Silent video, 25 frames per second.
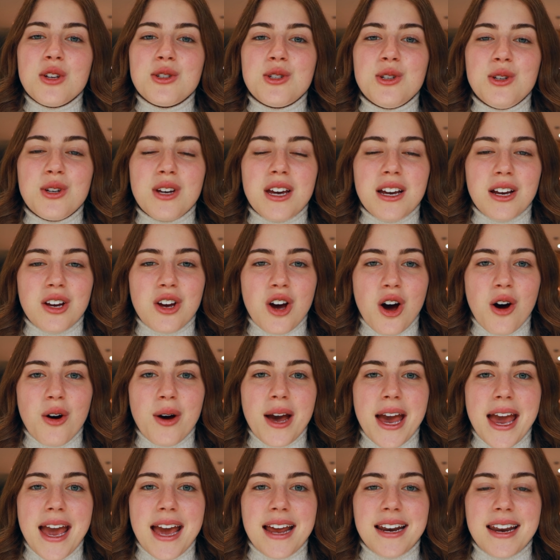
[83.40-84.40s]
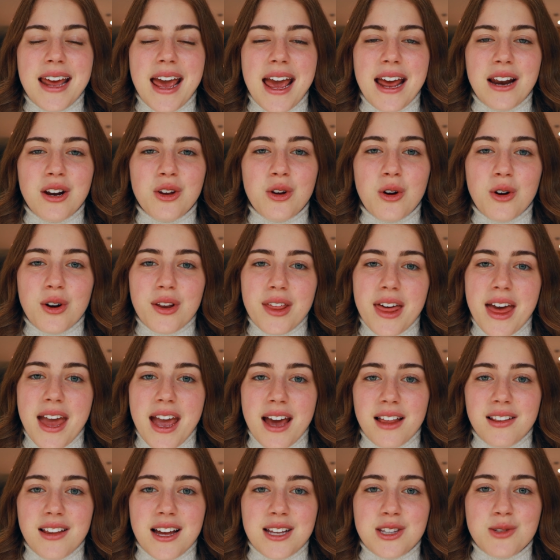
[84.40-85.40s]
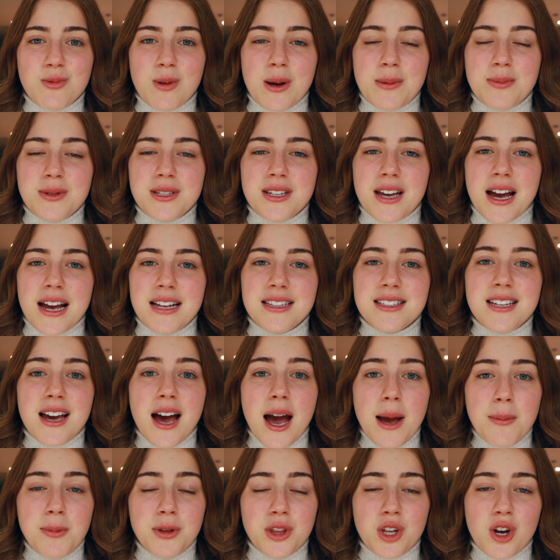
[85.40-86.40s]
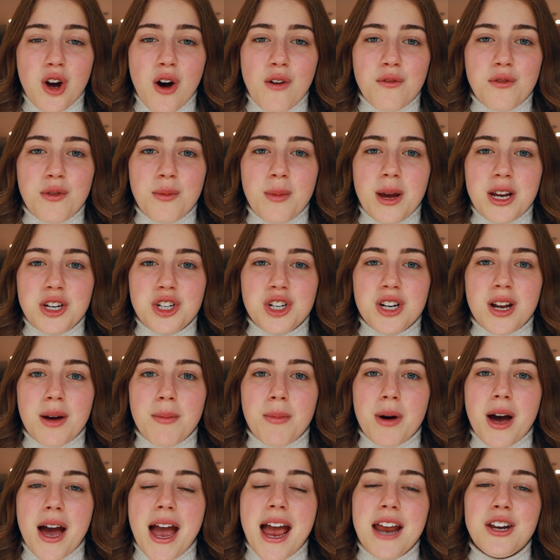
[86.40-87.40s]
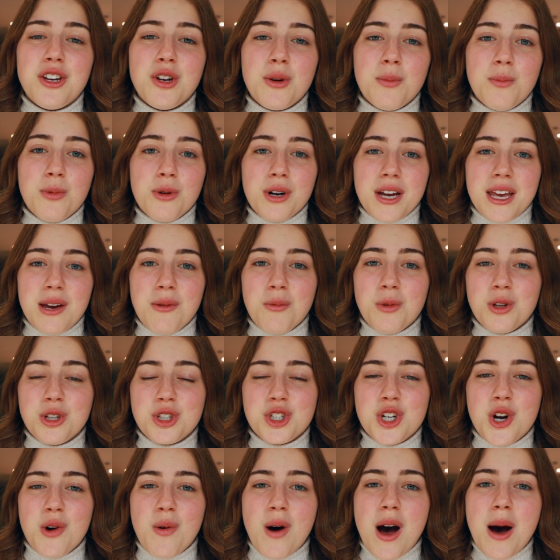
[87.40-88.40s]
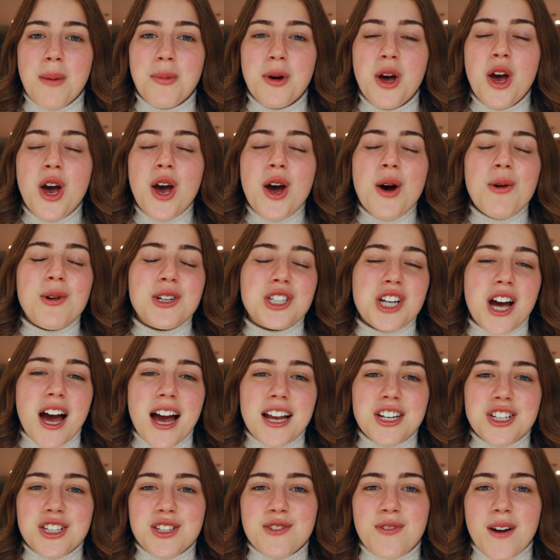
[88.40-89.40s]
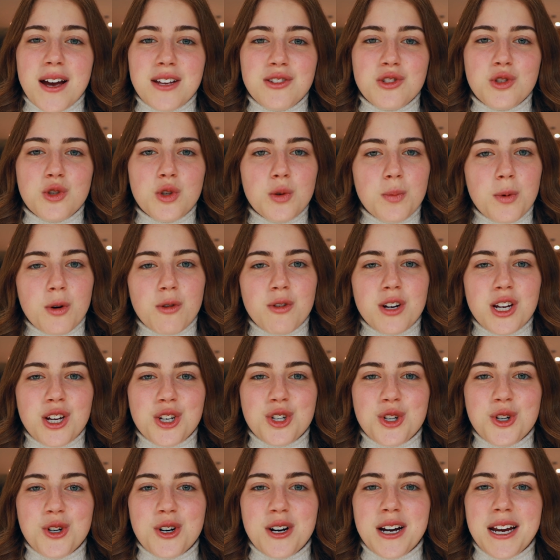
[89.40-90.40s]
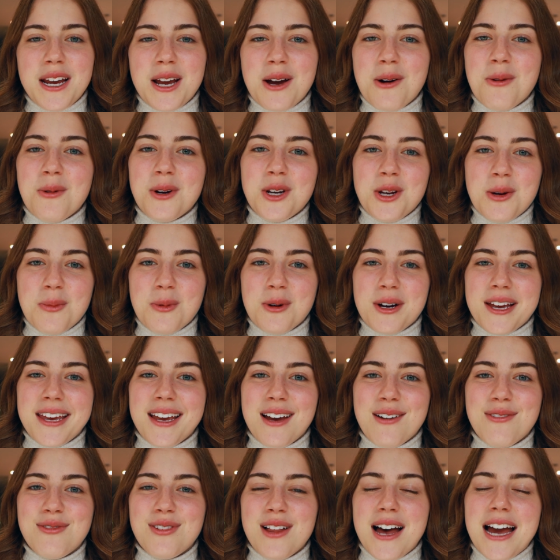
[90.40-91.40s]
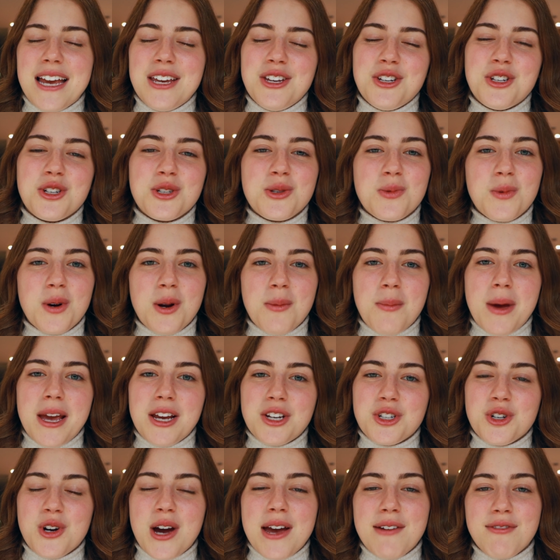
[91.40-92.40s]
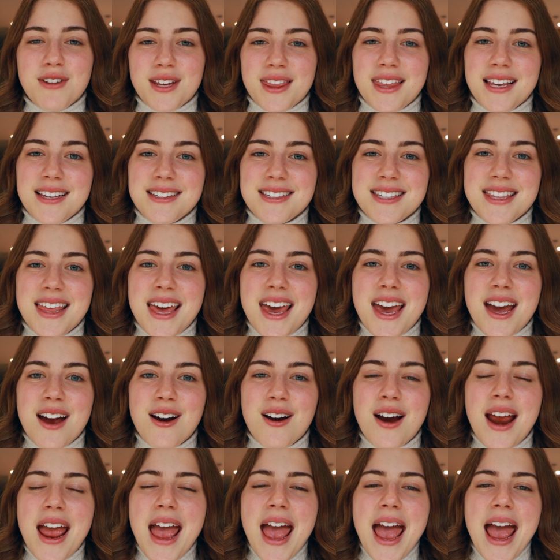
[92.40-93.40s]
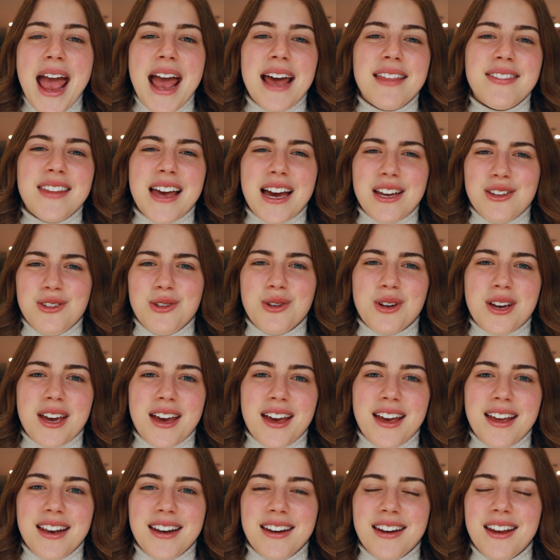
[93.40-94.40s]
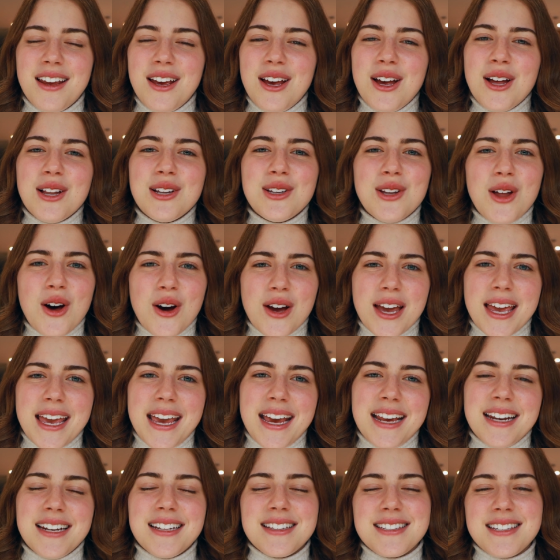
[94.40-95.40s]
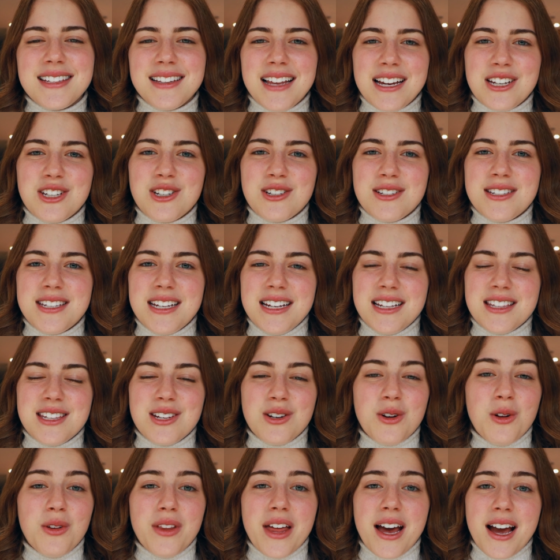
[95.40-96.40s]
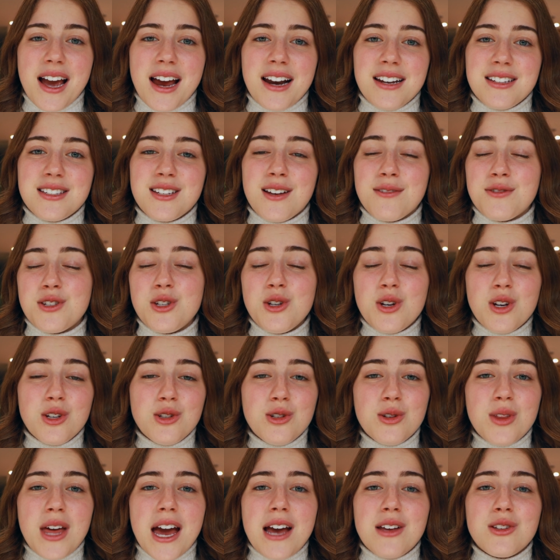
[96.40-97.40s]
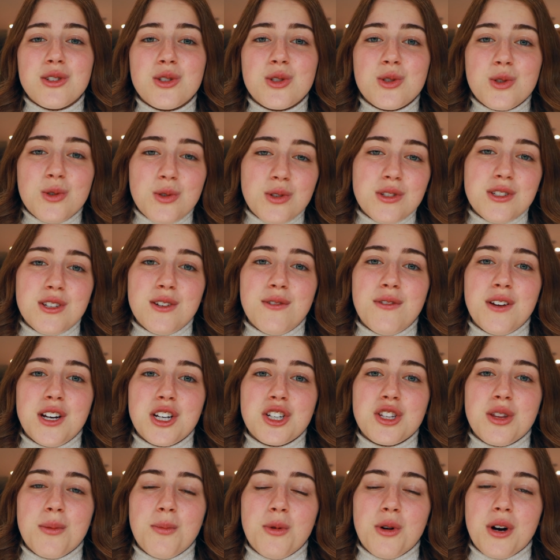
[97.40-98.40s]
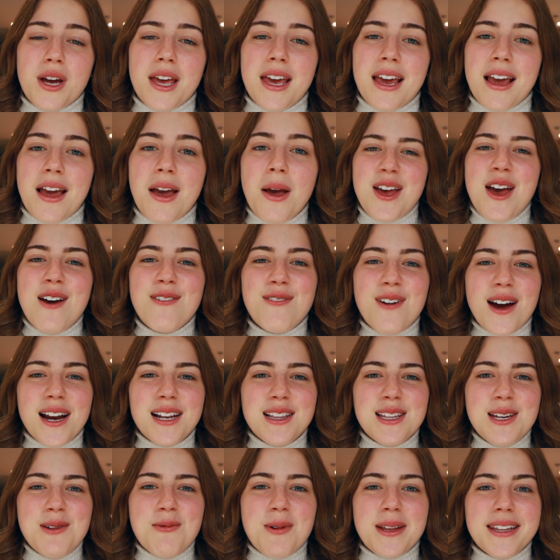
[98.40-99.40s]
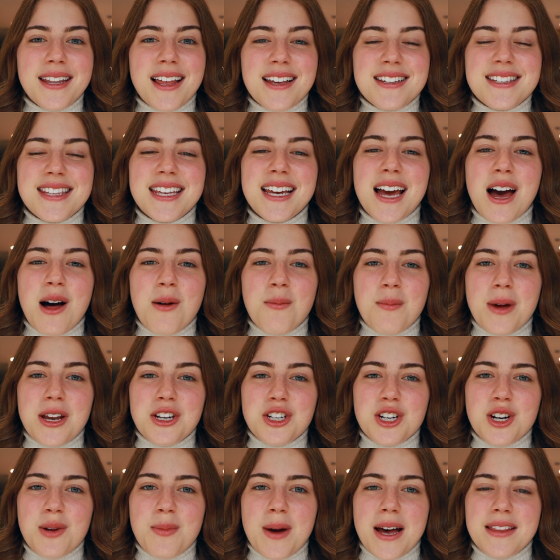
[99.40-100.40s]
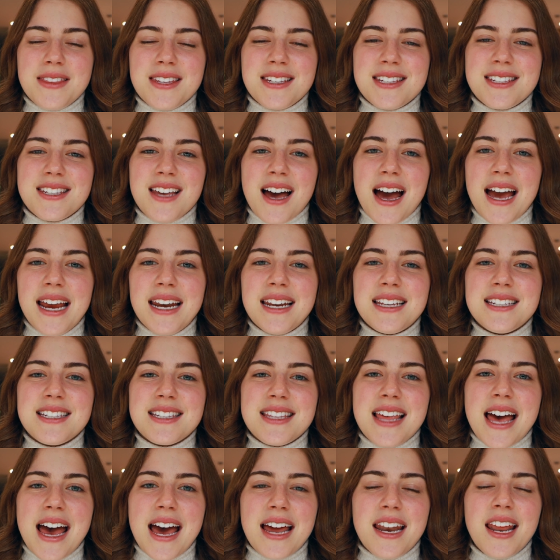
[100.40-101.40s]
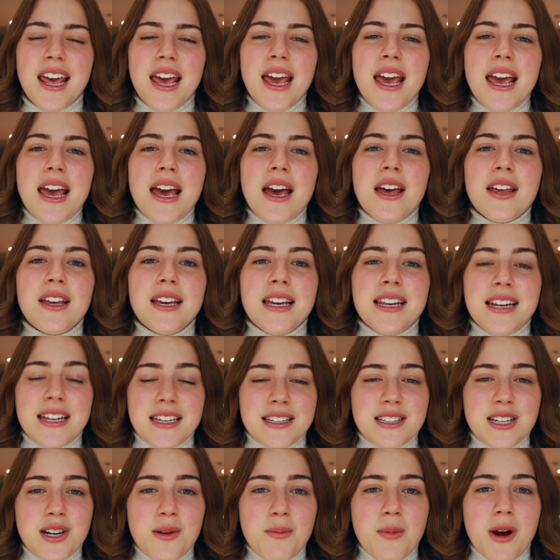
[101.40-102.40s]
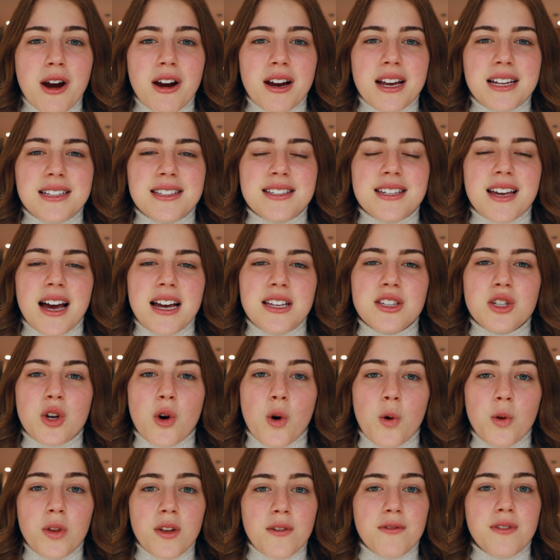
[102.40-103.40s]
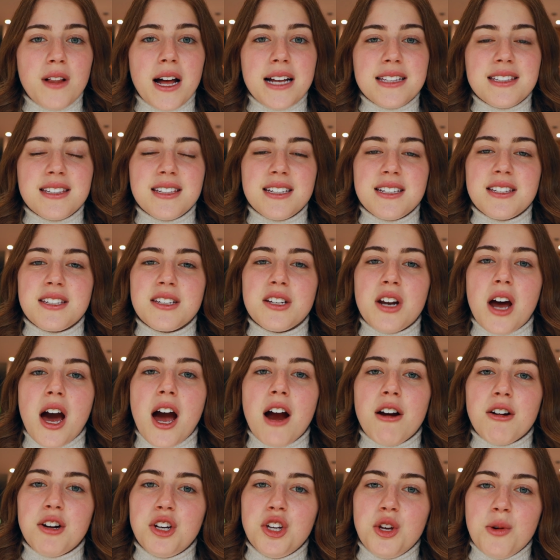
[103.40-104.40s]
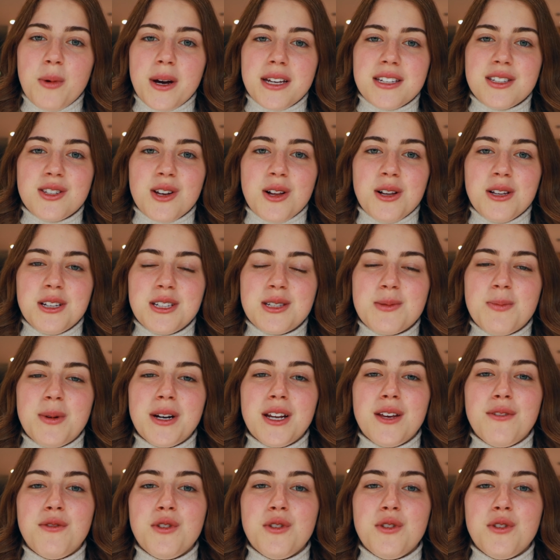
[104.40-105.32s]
So you can go ahead and go to the airline's website, type in the confirmation number, and your booking will show up, which I just find super reassuring when you're booking a flight. You just want to make sure everything's there and that you can log in and select your seats and all that kind of stuff. So you can do that as soon as you finish the booking. Finally, one last thing I'll mention about the site is that it is an American site, so all the flights listed are in US dollars, but if